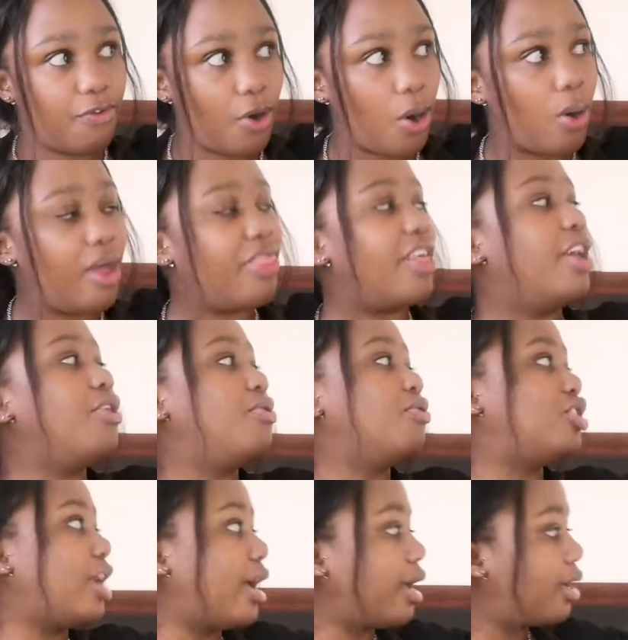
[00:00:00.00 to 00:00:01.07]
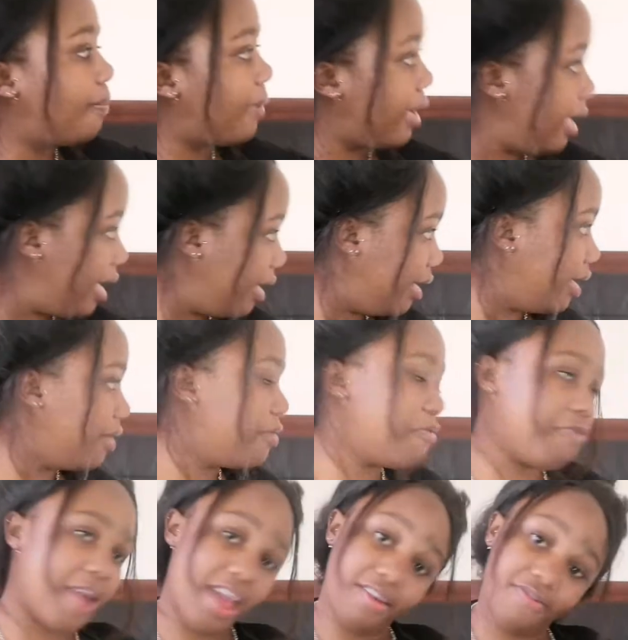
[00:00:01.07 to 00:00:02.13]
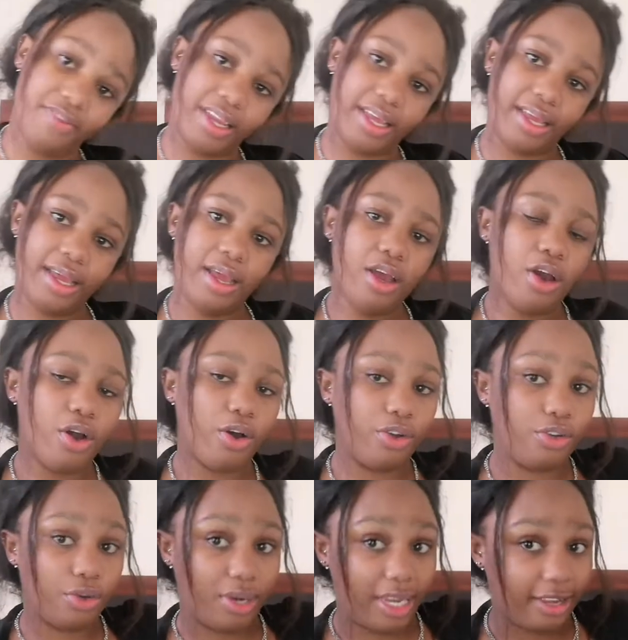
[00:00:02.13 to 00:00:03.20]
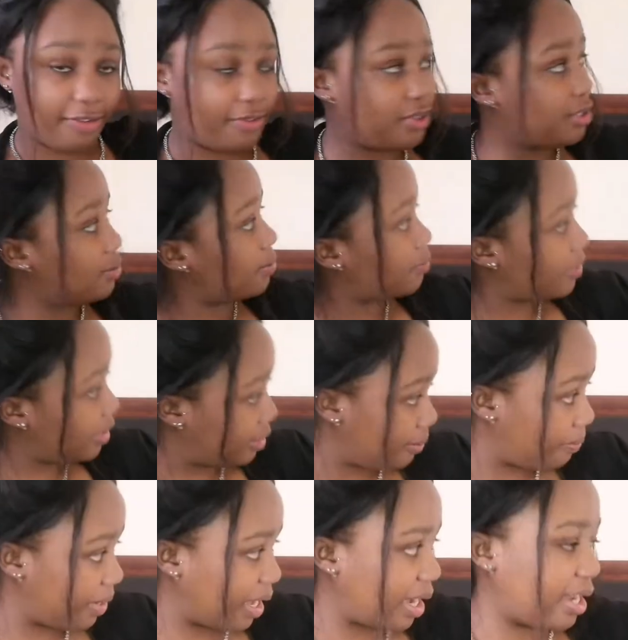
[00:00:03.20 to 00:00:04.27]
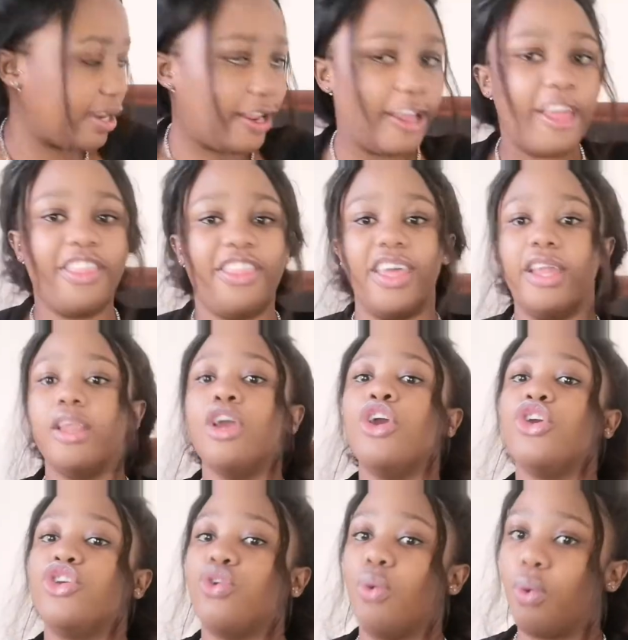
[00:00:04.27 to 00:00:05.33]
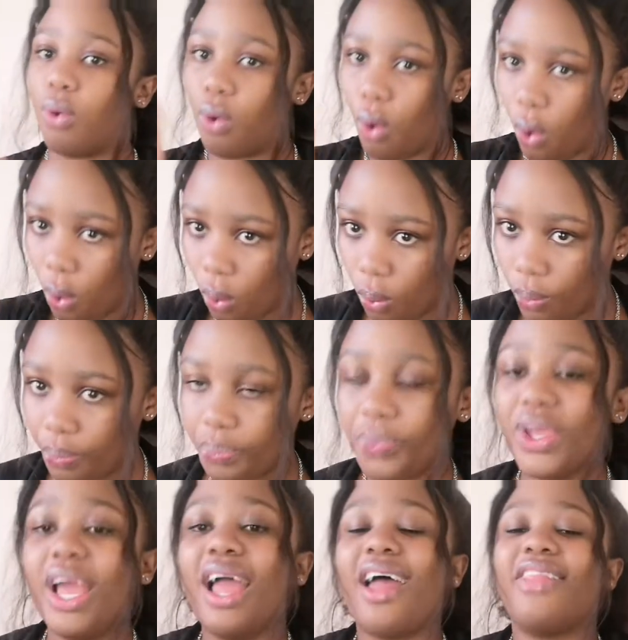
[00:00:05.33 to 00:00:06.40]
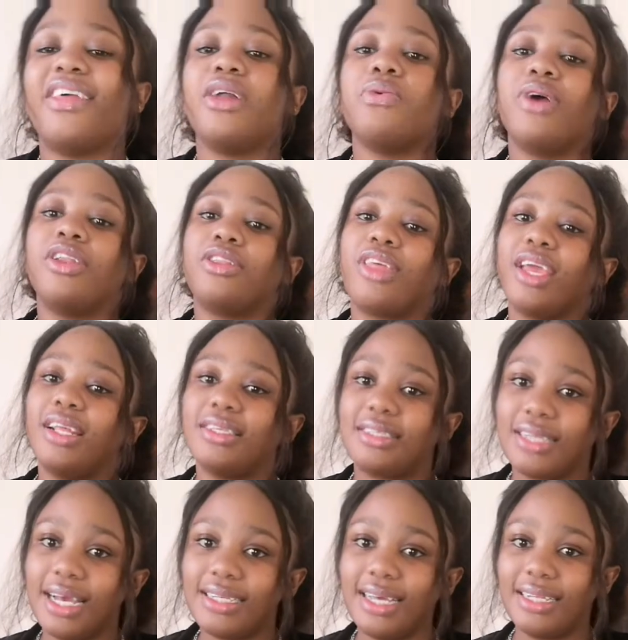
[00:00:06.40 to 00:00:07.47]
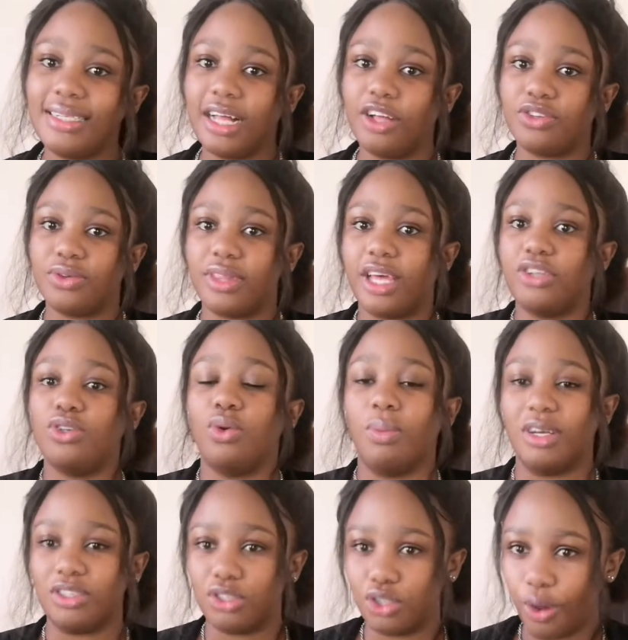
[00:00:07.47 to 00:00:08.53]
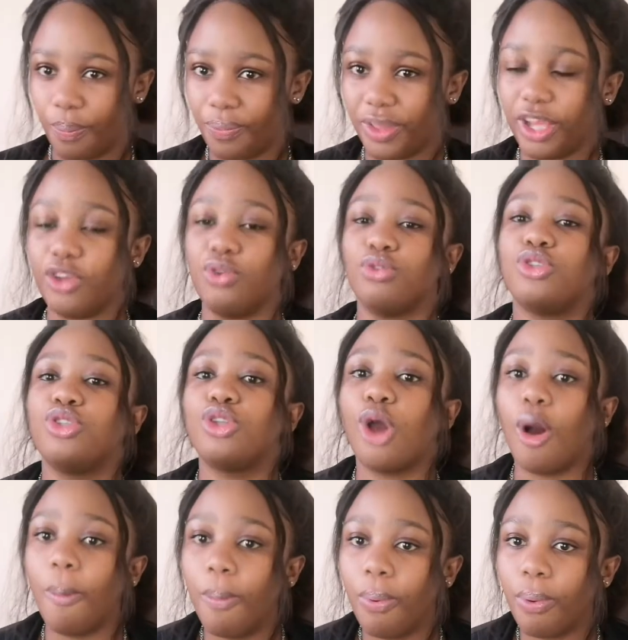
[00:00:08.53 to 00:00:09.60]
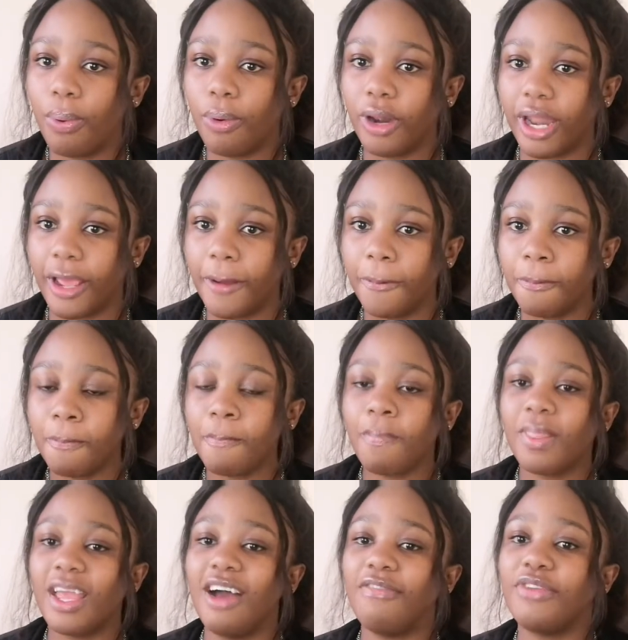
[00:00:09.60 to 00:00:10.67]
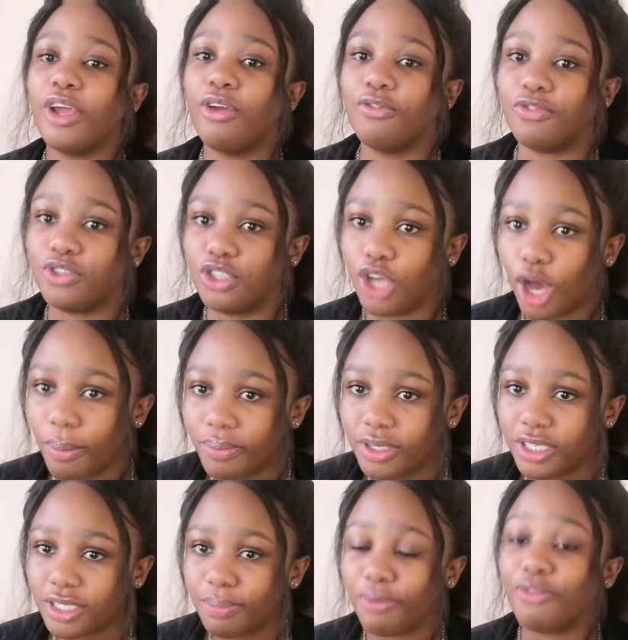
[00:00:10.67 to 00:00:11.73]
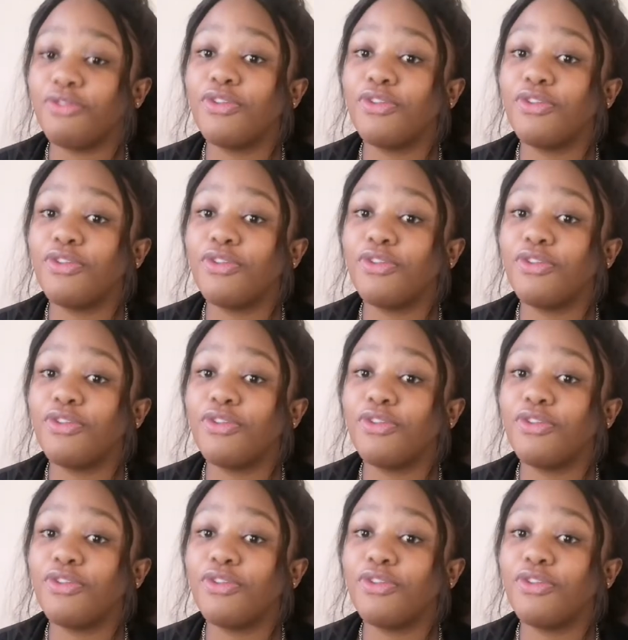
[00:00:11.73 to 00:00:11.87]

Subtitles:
4, and then you check phayana 5 on your left at the back, and then you go. And then when the instructor tells you that you must stop, you stop. After you've stopped,